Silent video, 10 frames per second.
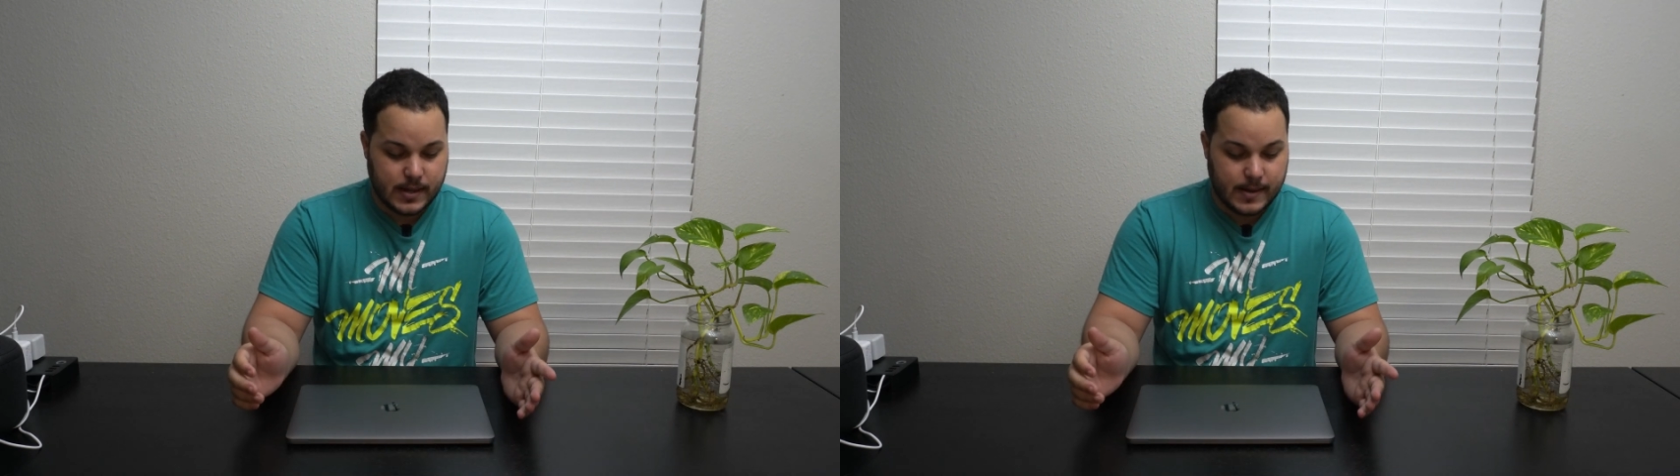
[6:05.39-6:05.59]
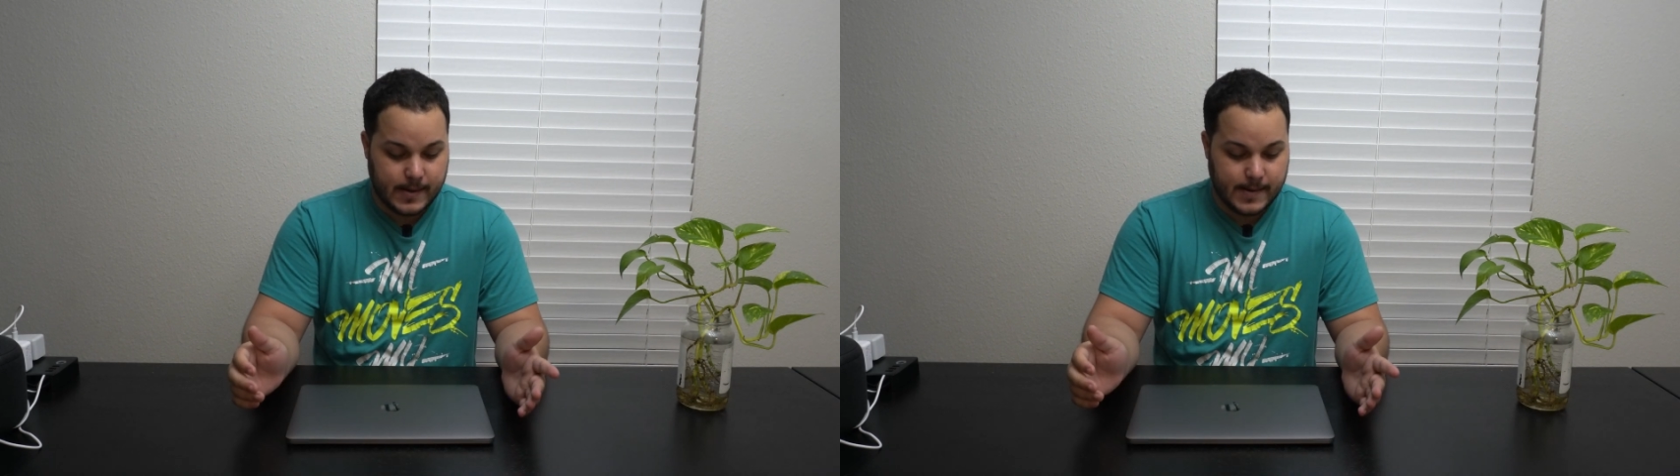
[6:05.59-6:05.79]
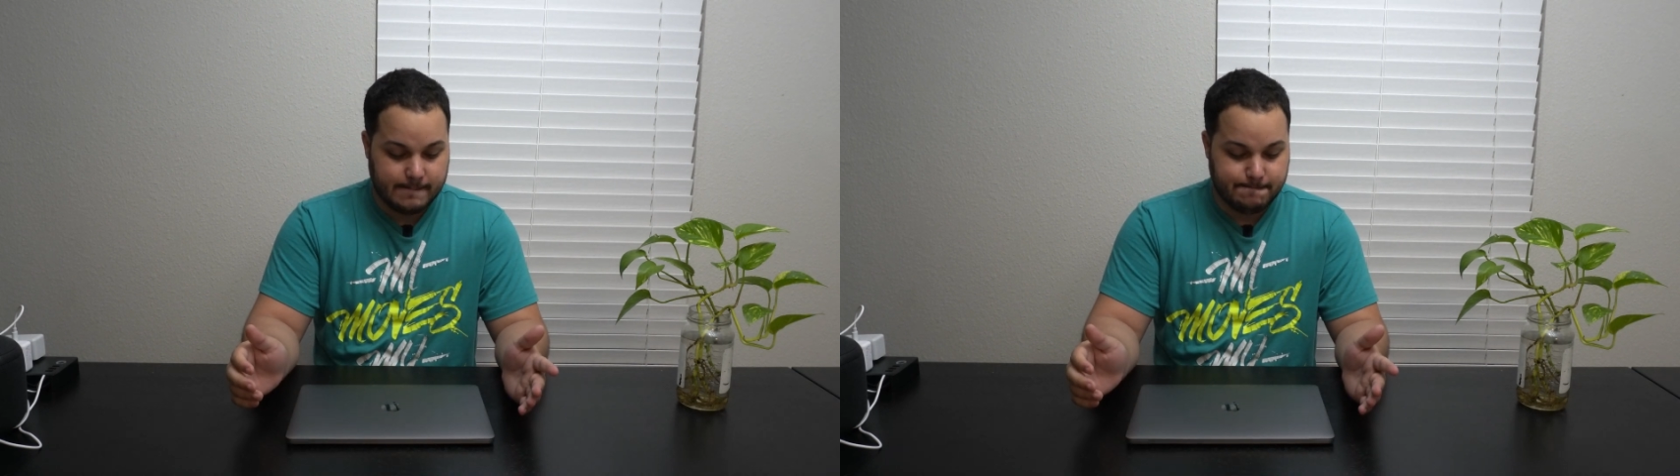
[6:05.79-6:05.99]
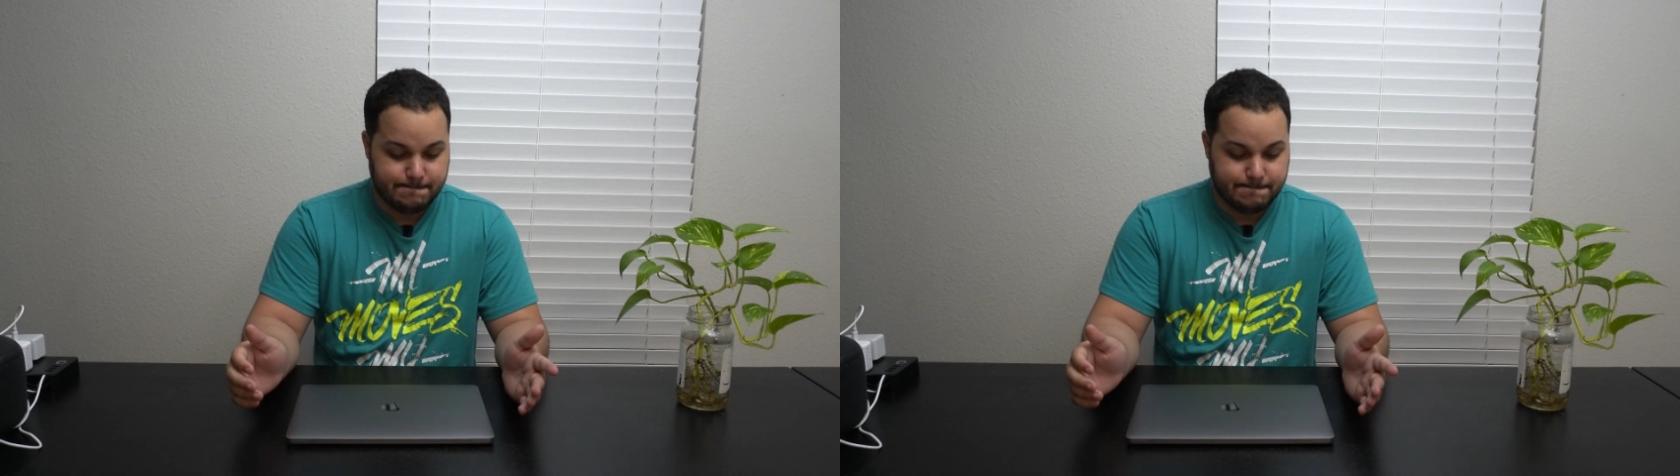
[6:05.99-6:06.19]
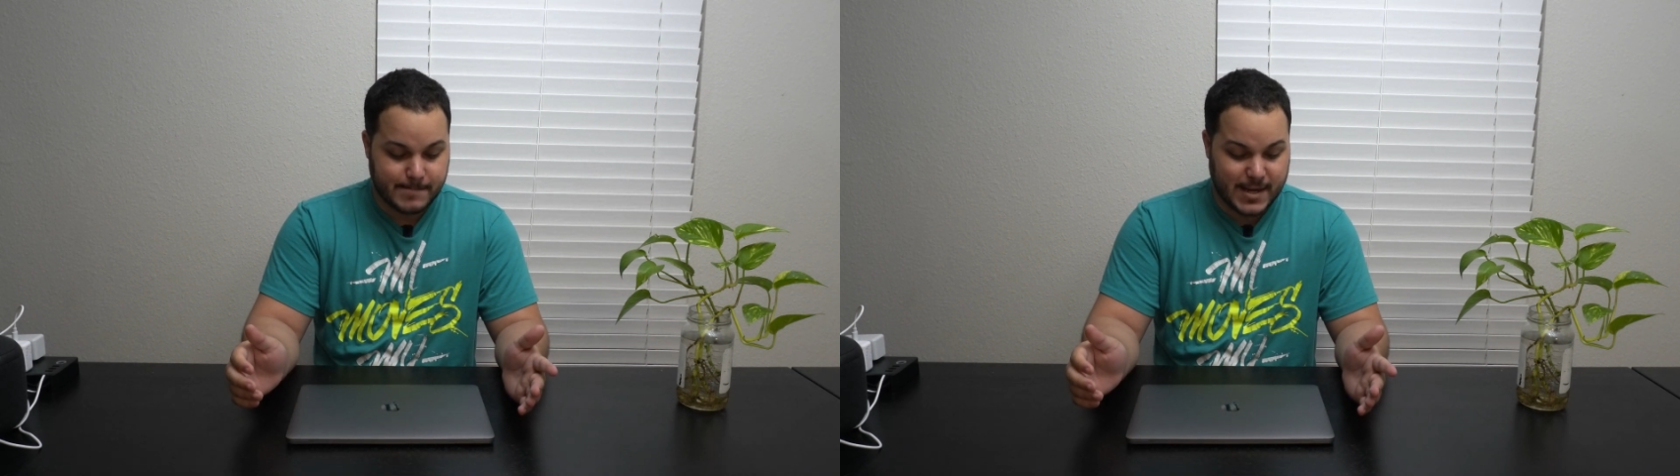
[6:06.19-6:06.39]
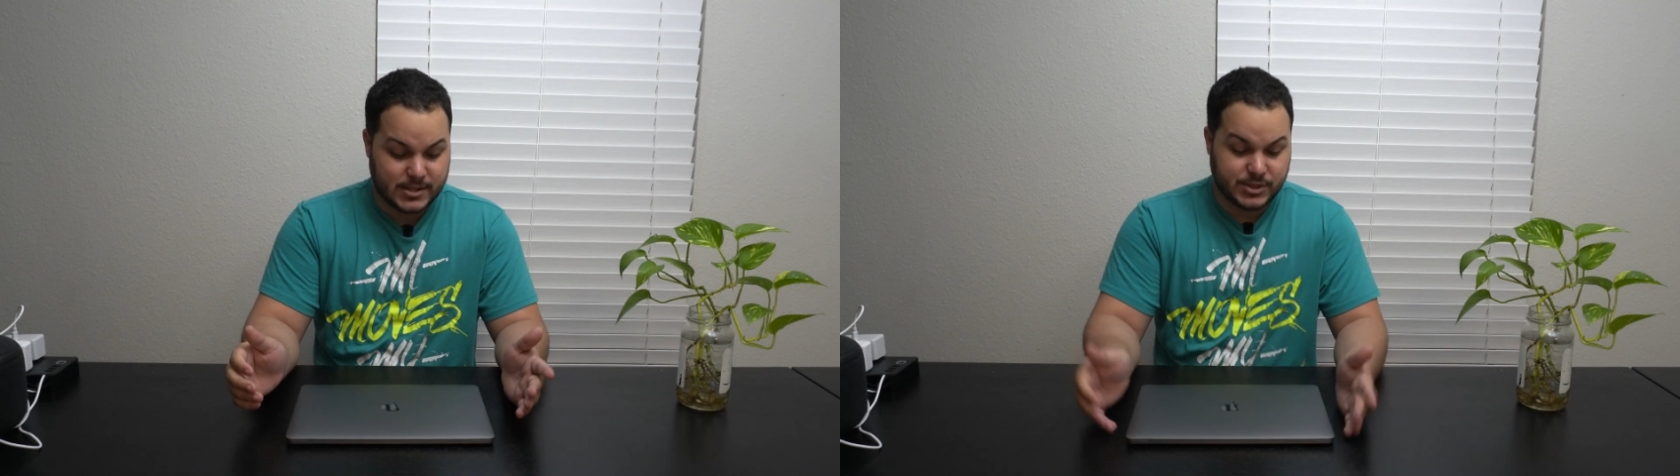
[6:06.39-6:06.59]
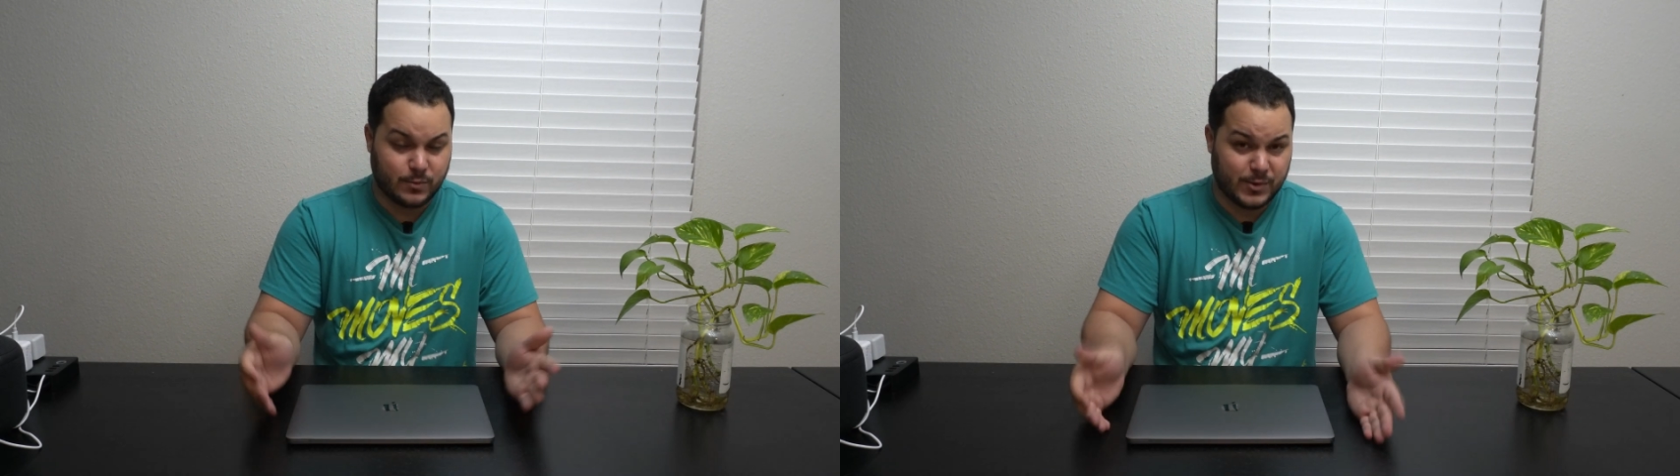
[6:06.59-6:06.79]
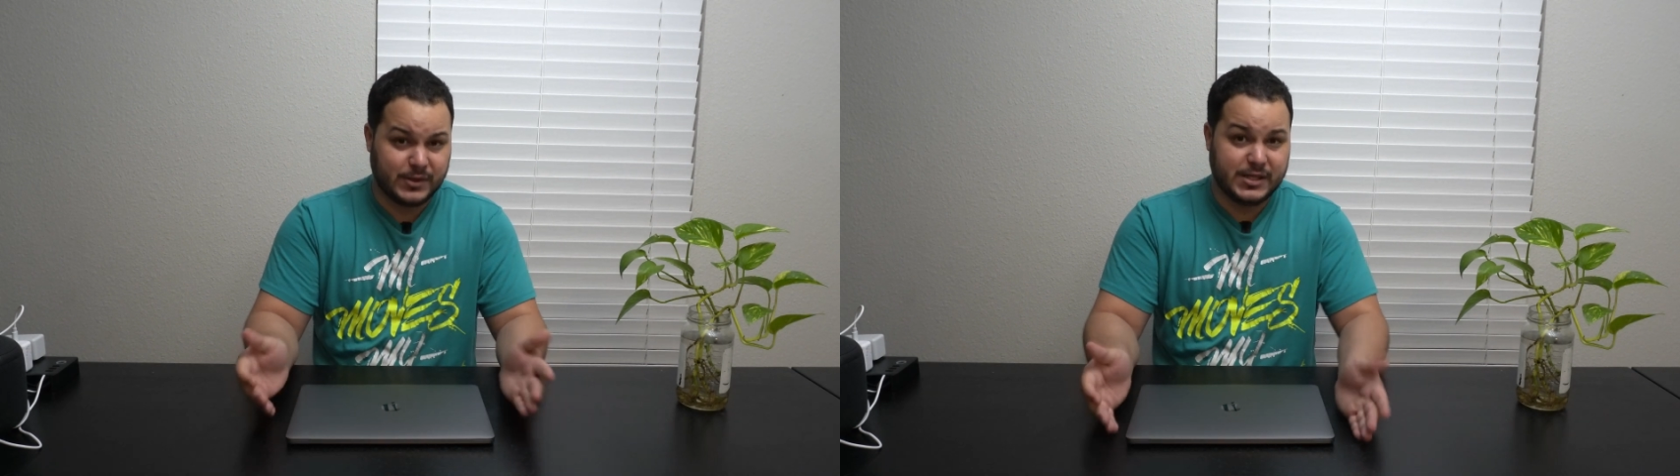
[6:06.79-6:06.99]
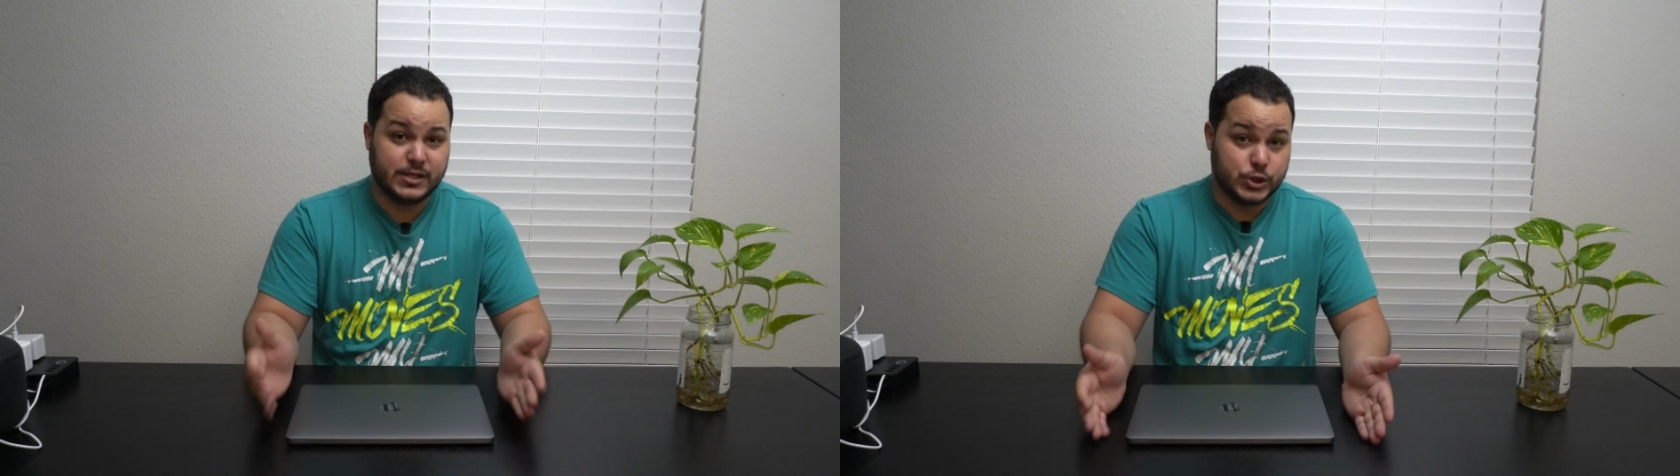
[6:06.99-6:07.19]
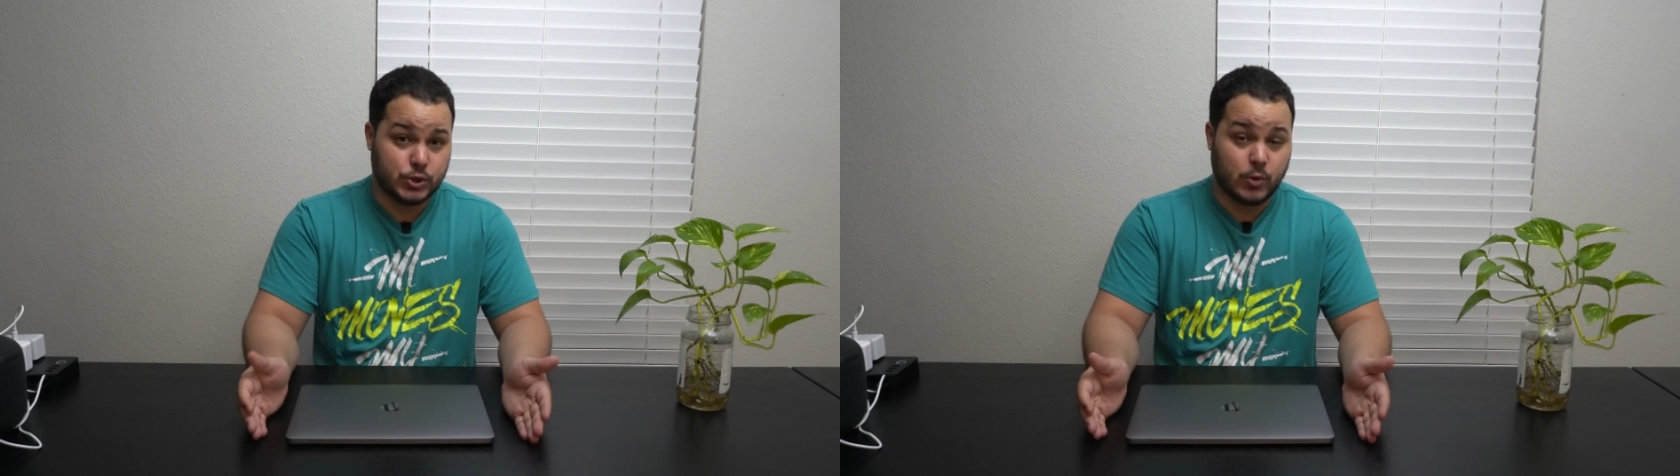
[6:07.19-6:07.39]
I actually really
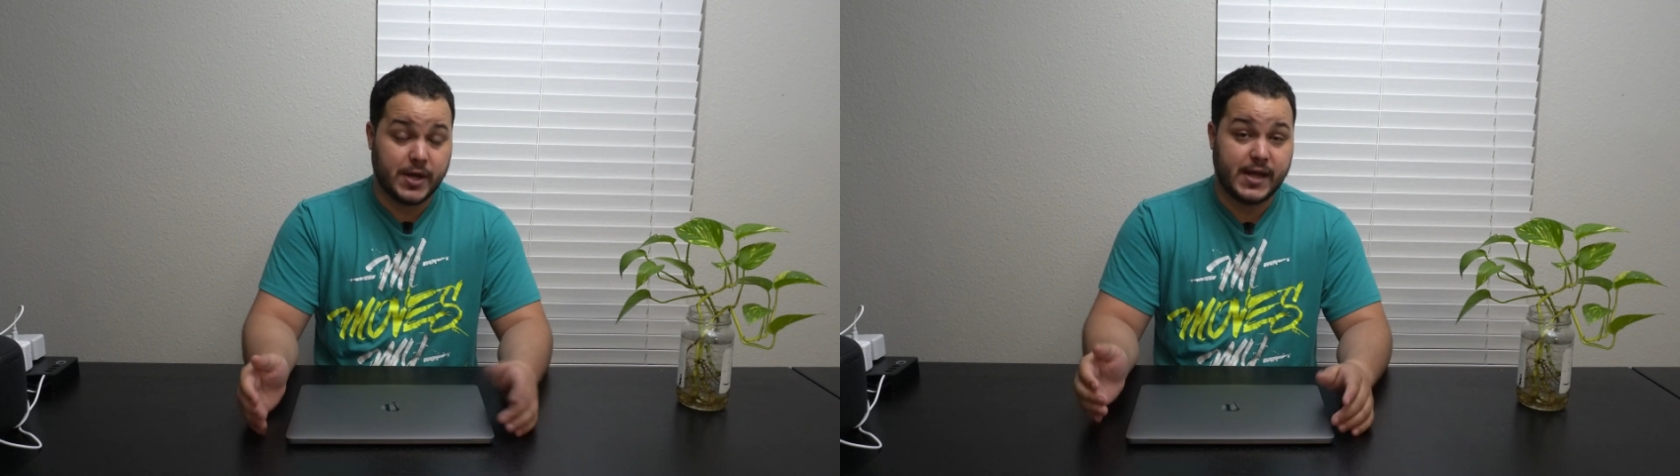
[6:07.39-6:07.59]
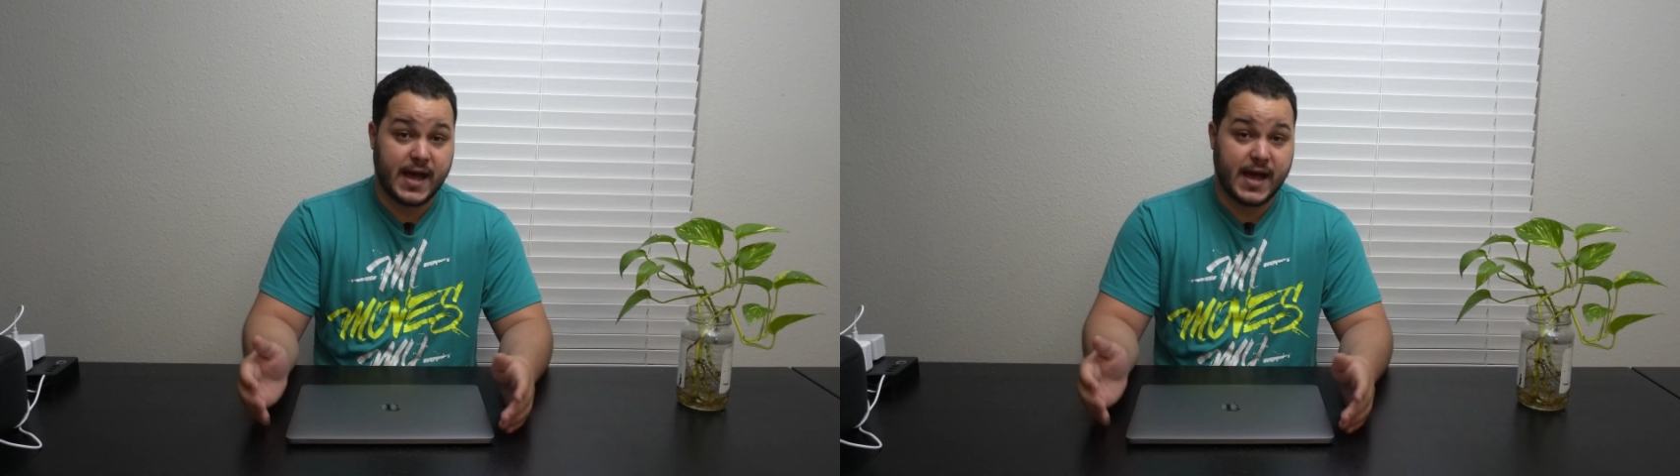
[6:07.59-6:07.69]
enjoy